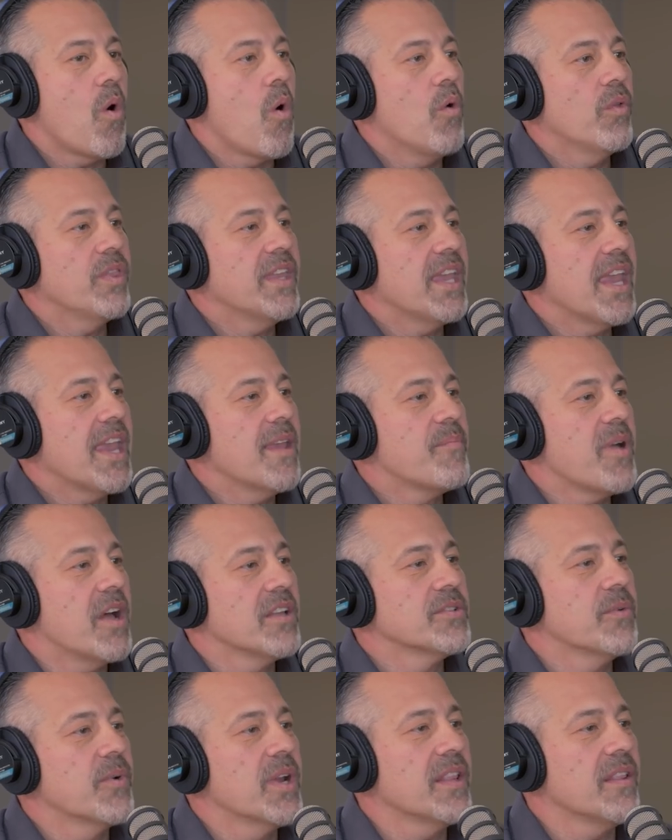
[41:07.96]
only eight
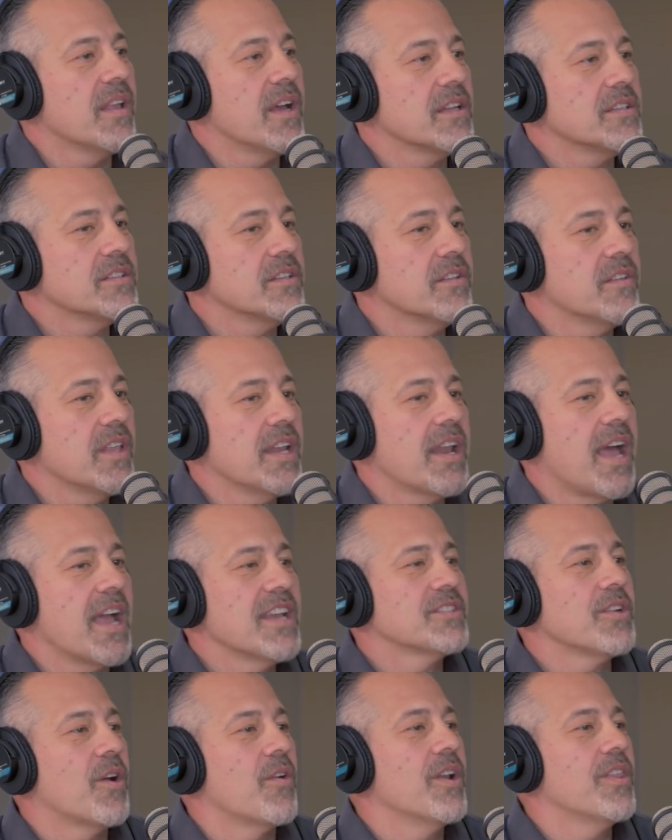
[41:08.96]
pounds of weight loss. So yeah. then I
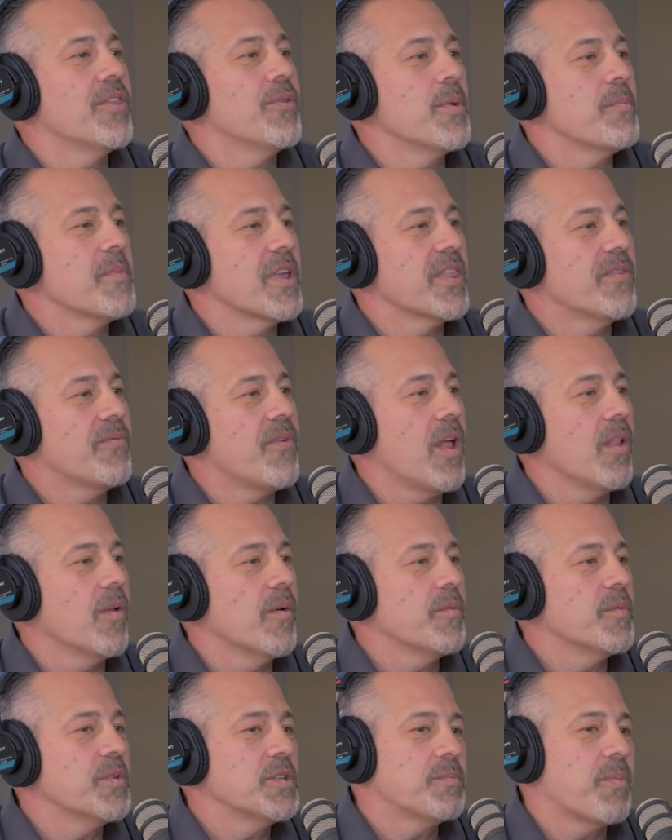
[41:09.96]
saw her in three month
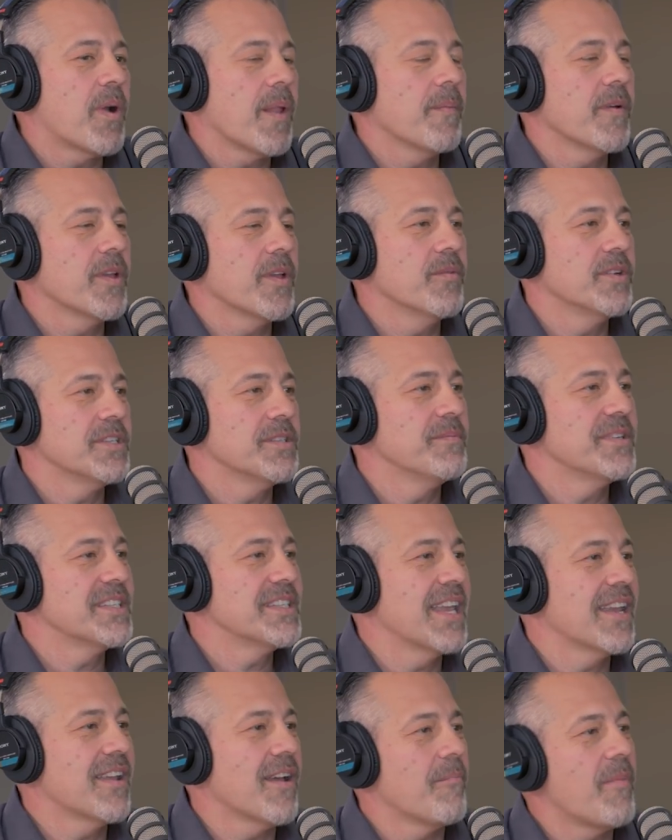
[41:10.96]
follow up, which probably was a
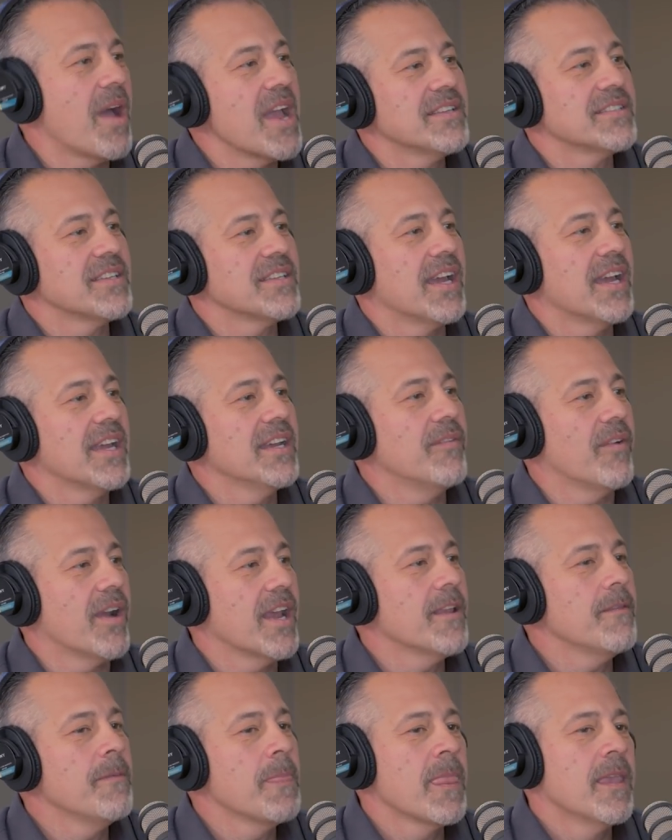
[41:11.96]
mistake on my side,
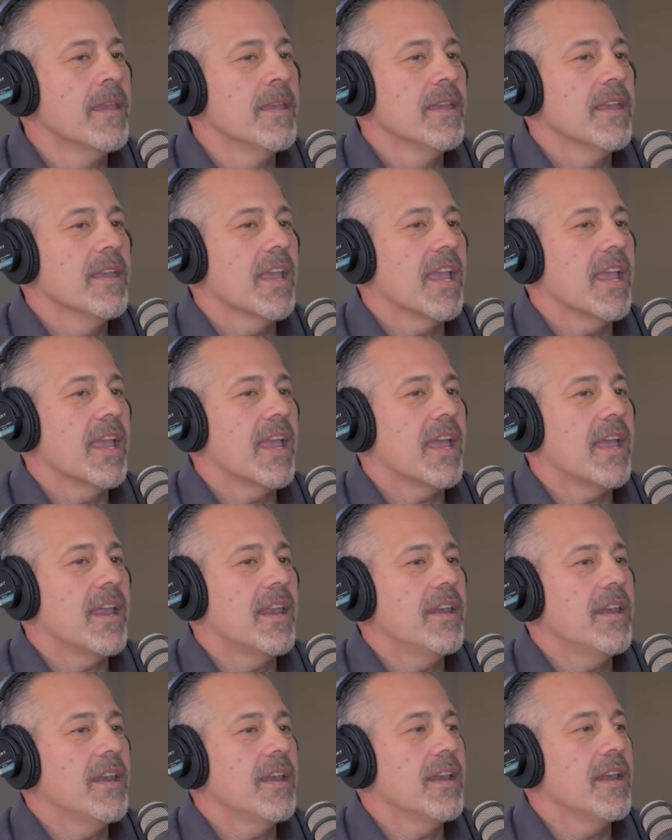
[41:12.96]
right?
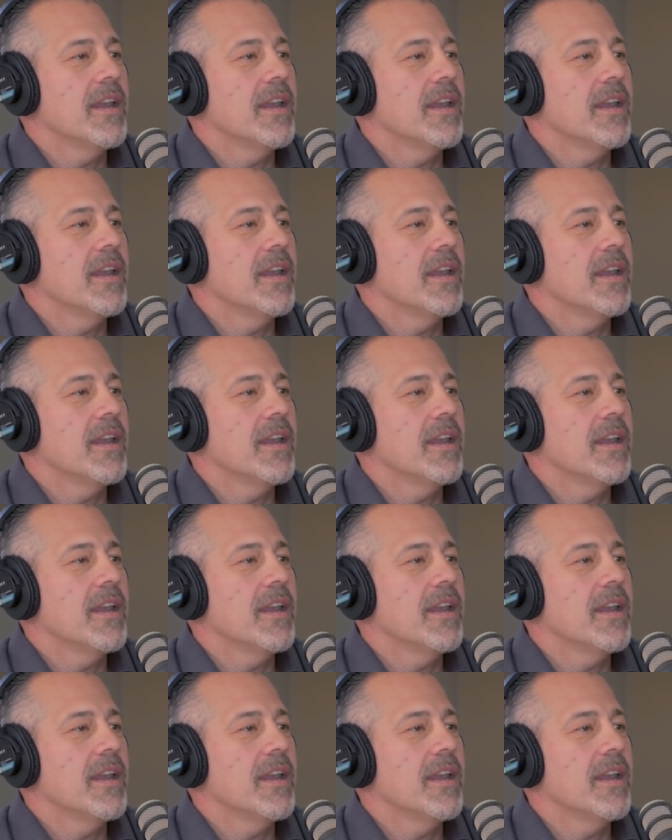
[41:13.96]
And